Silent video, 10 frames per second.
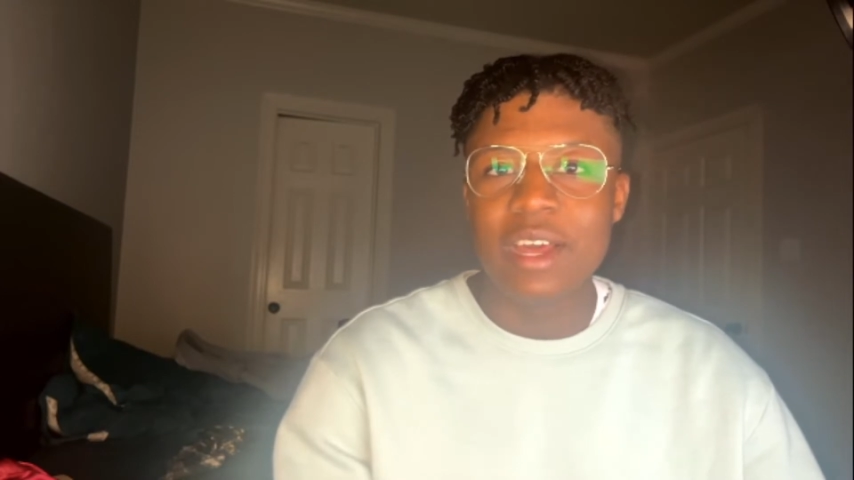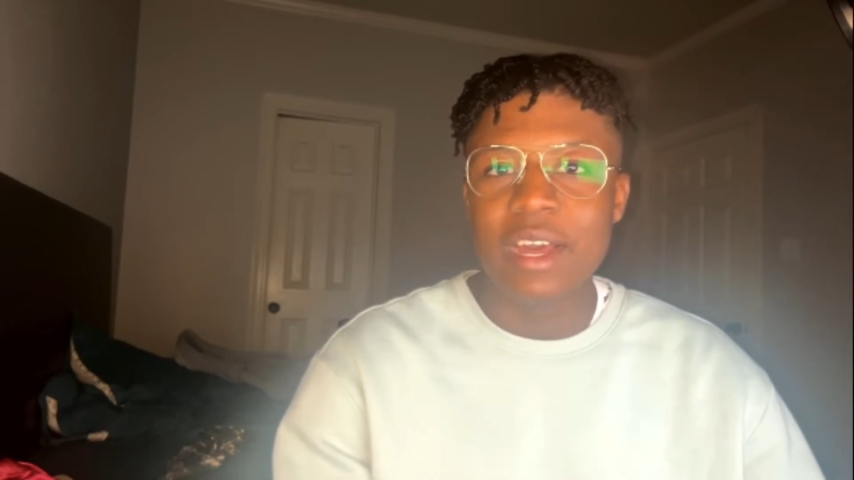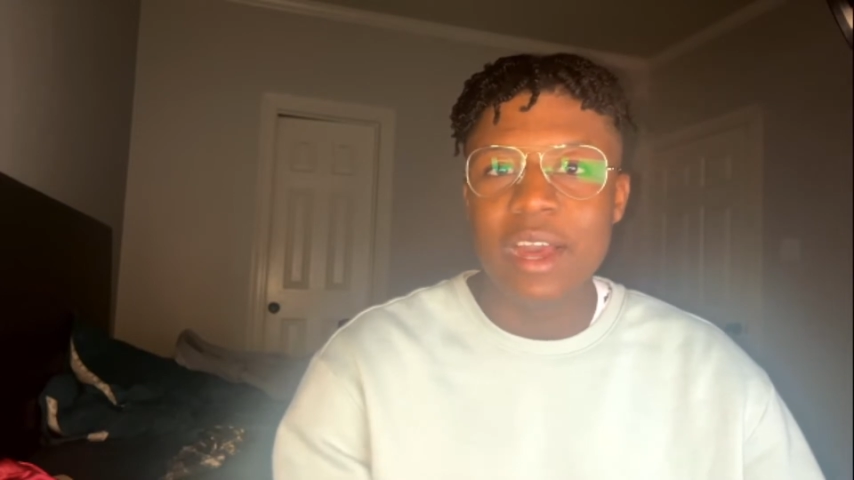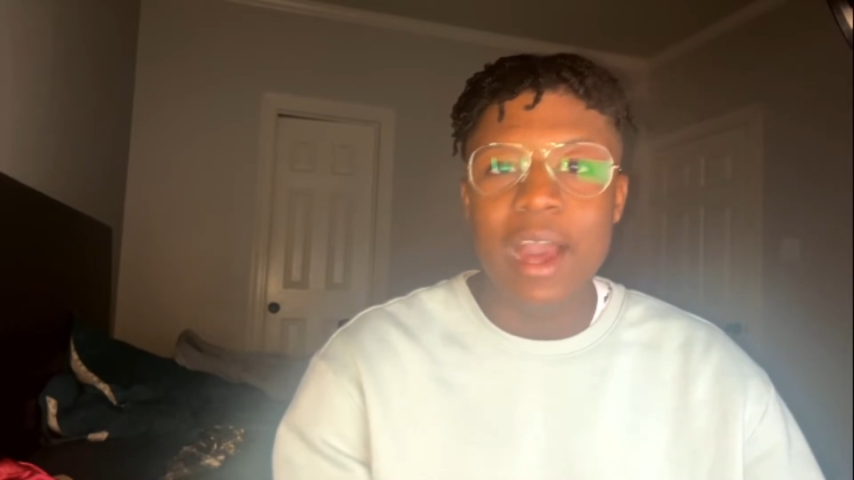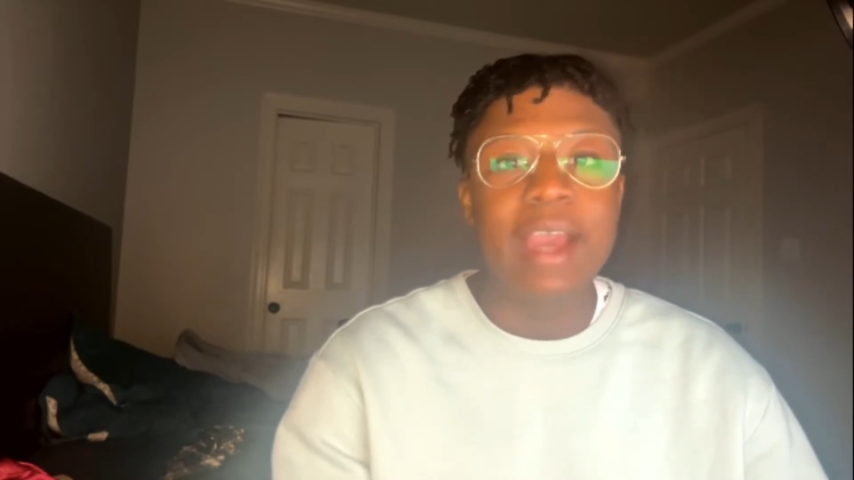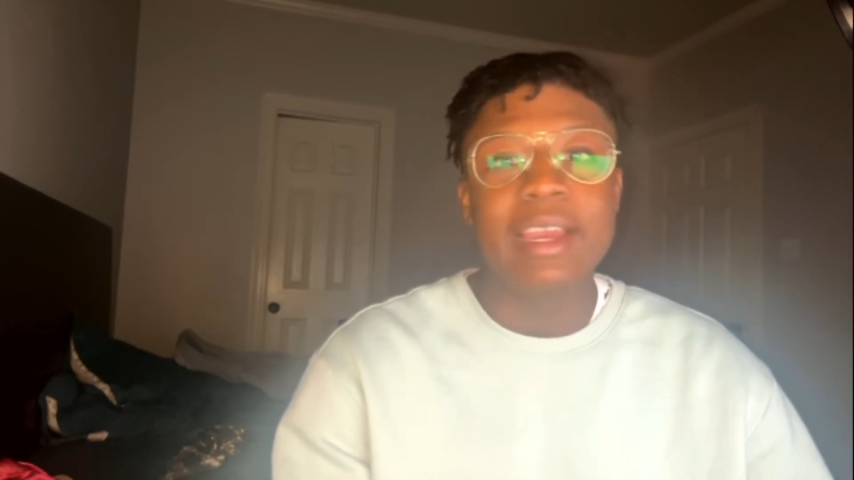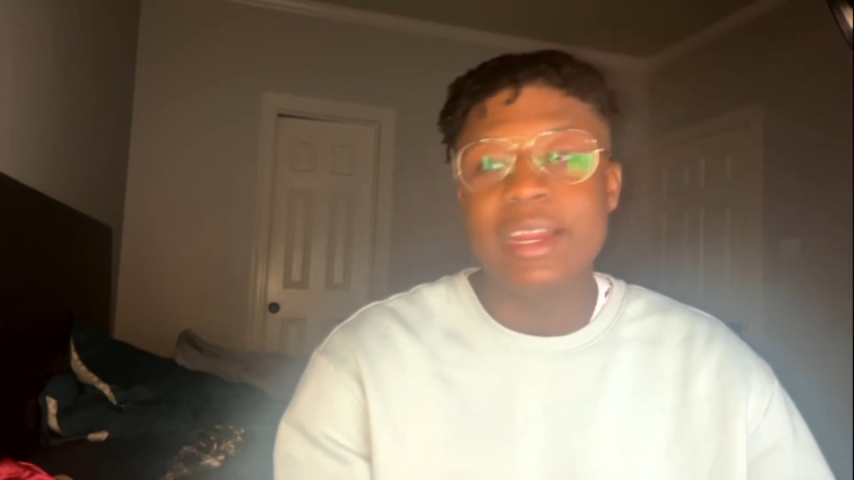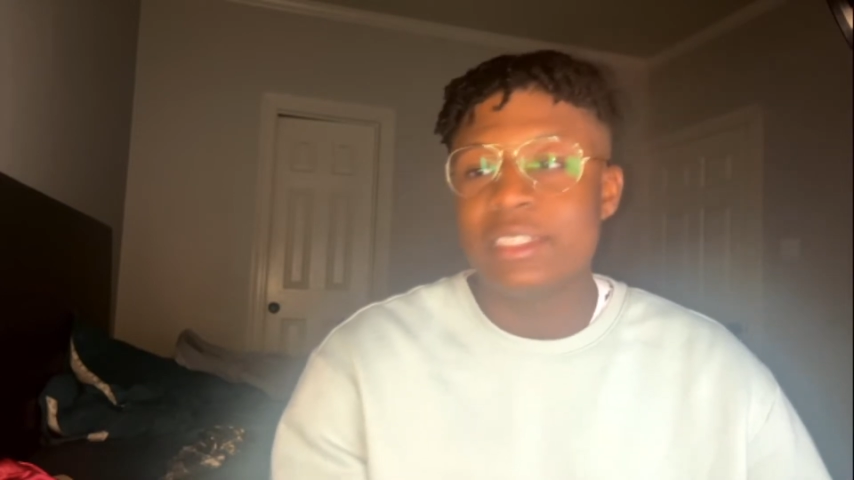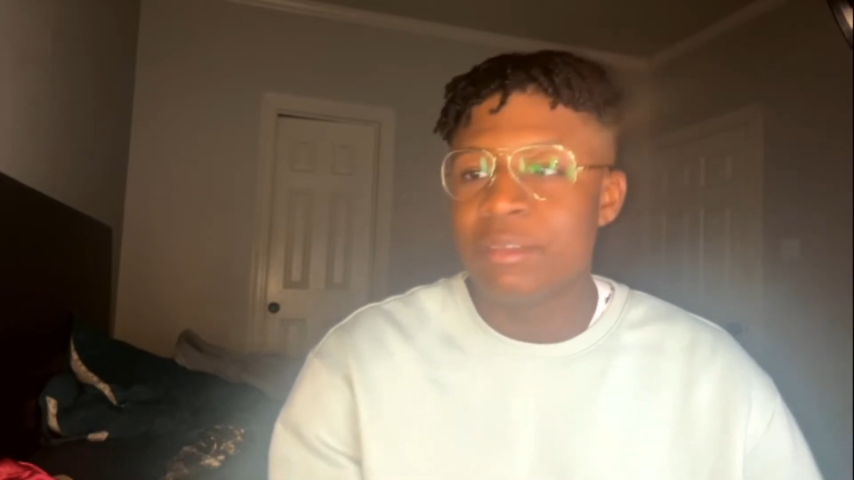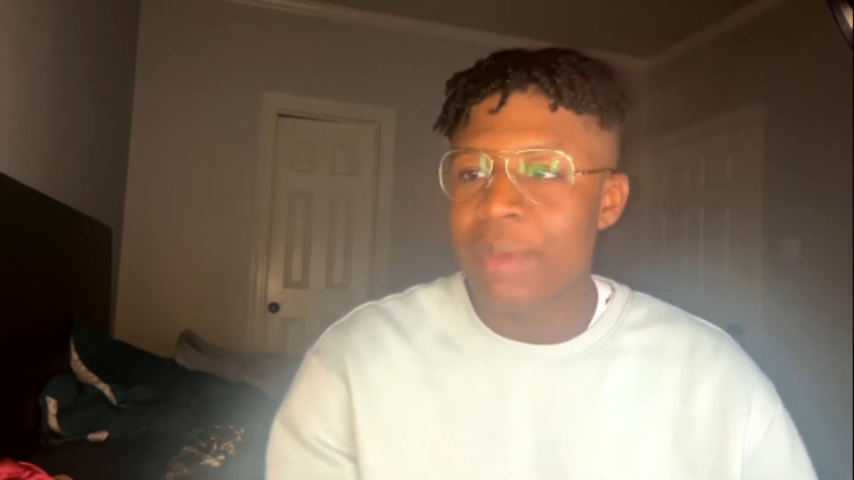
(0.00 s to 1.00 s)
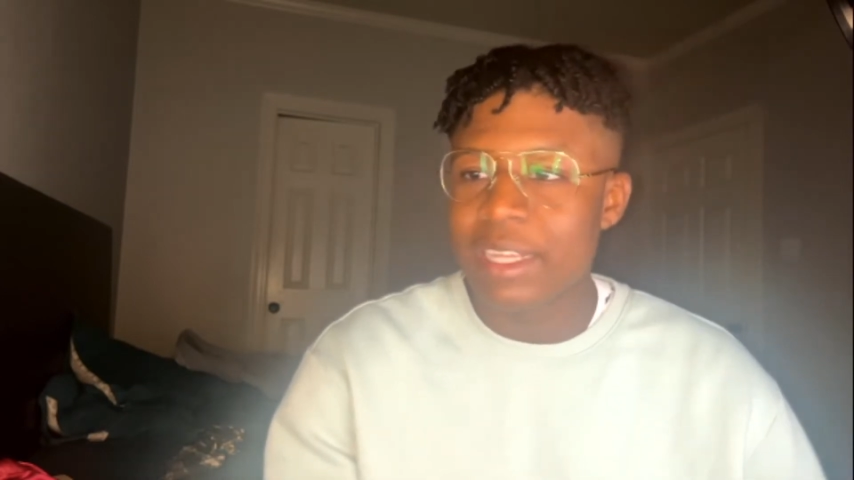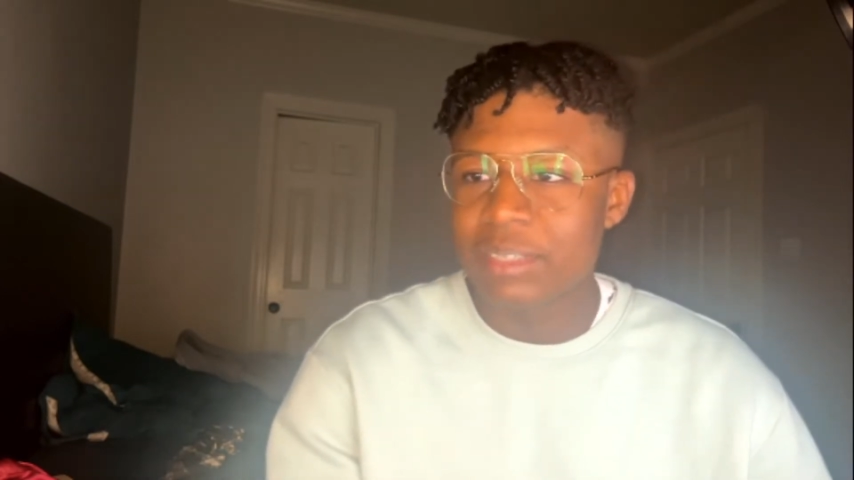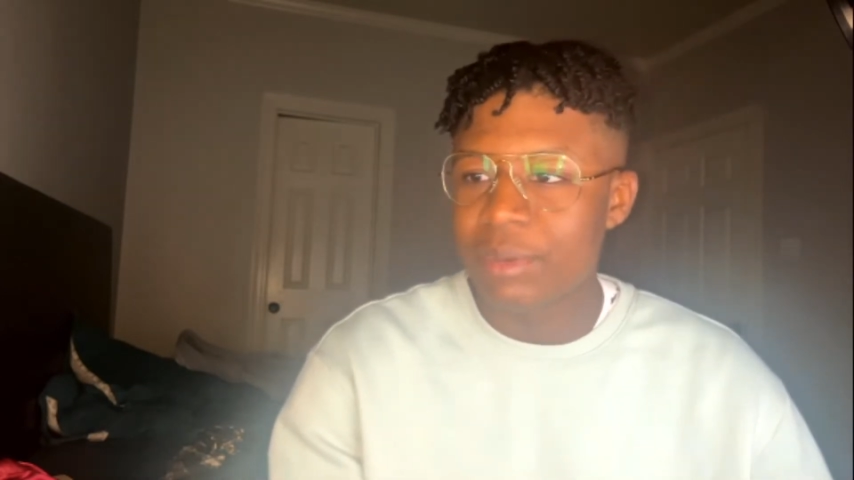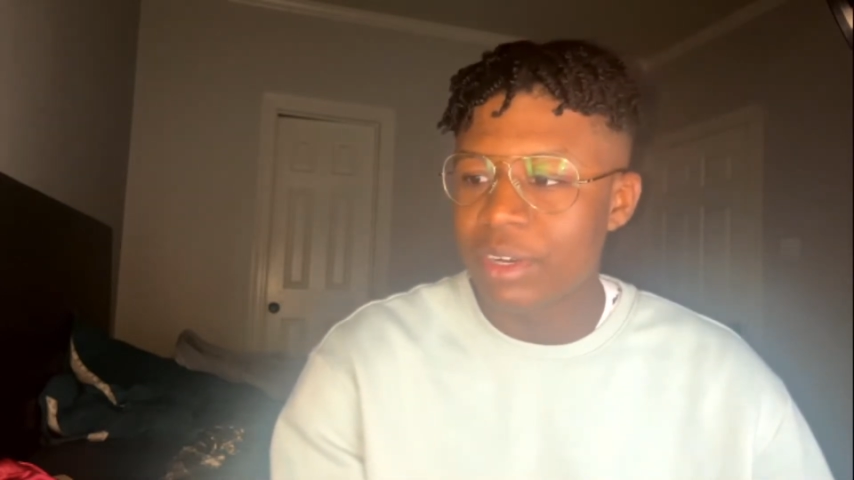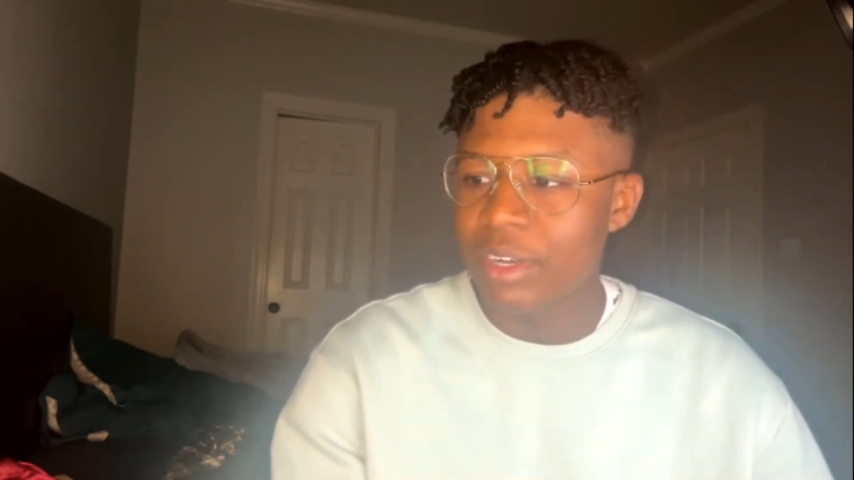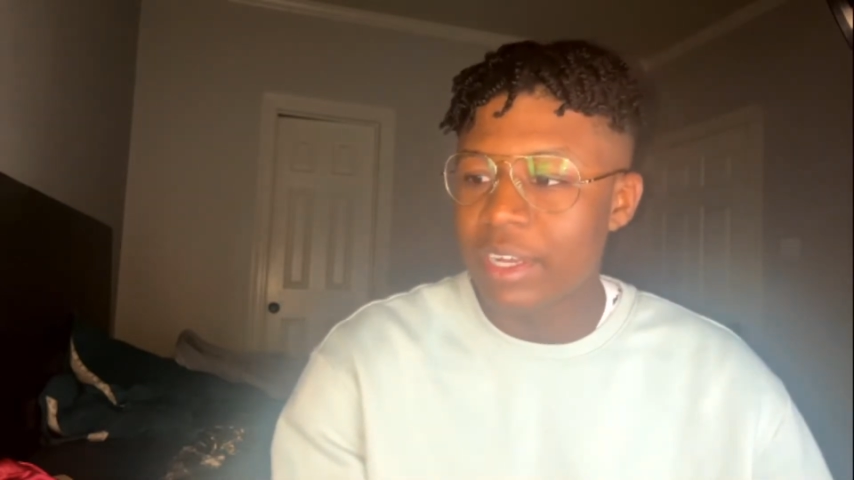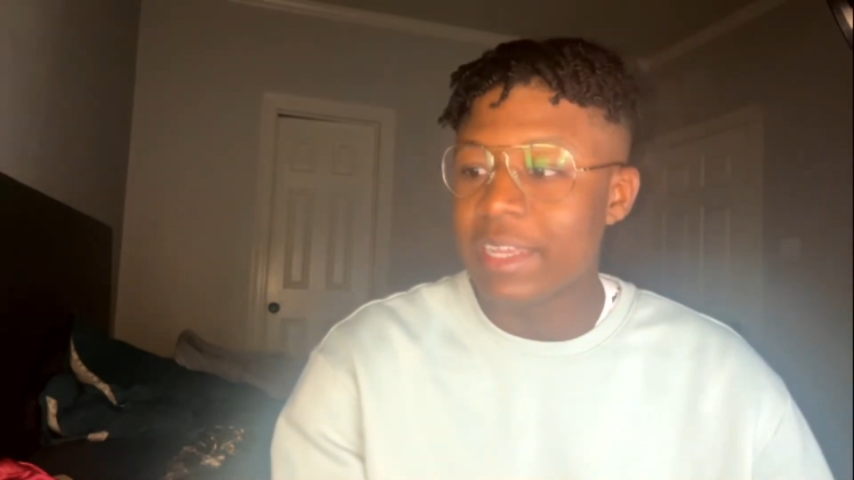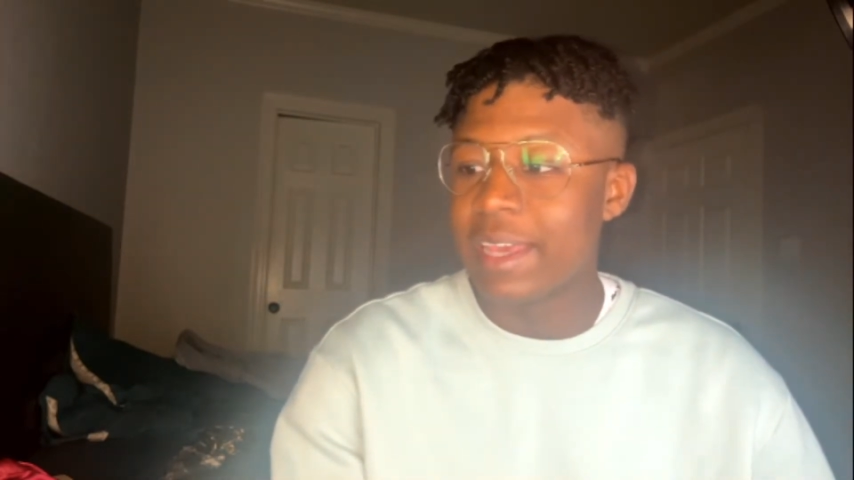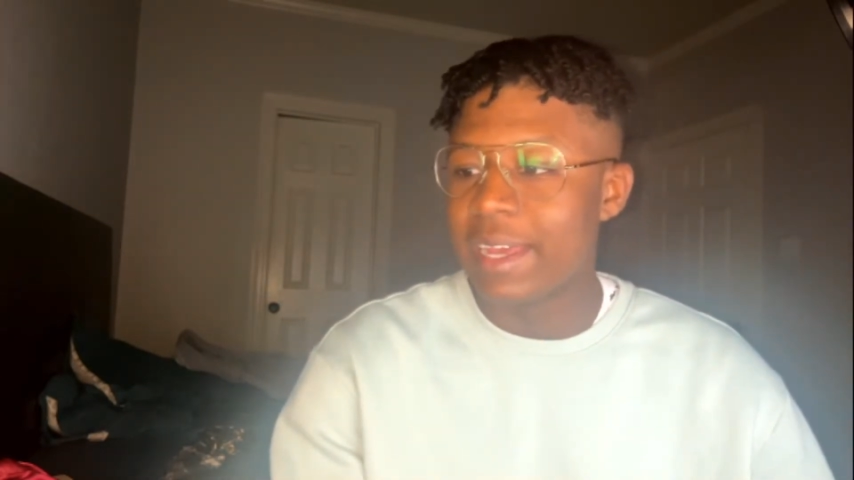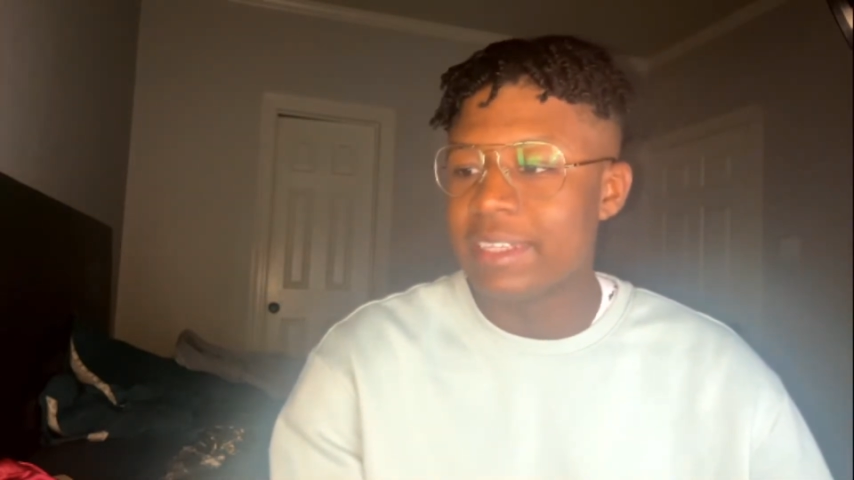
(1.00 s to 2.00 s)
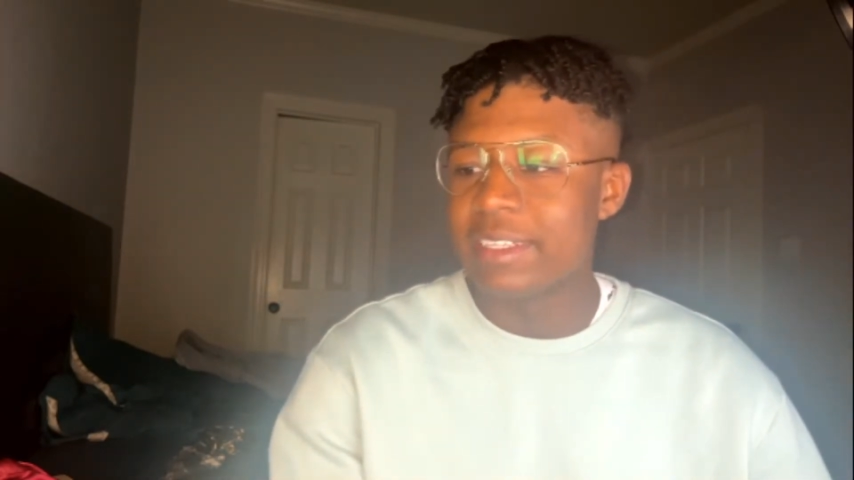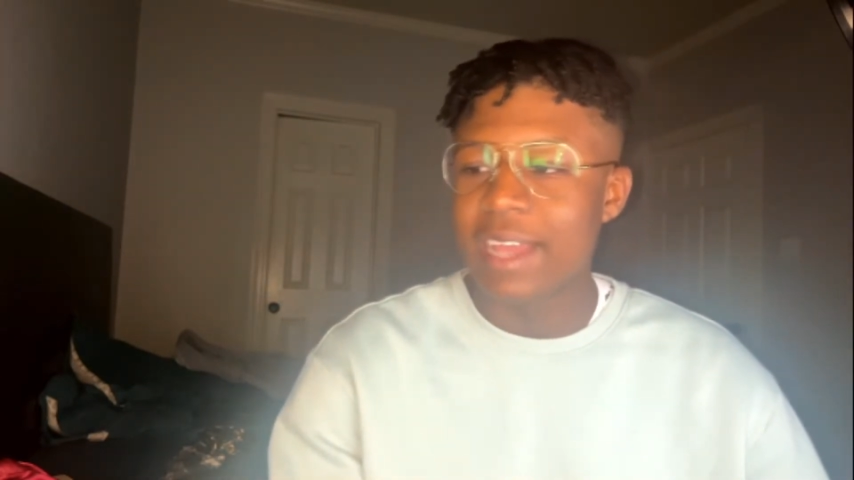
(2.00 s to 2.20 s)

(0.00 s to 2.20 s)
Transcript: I got into basketball again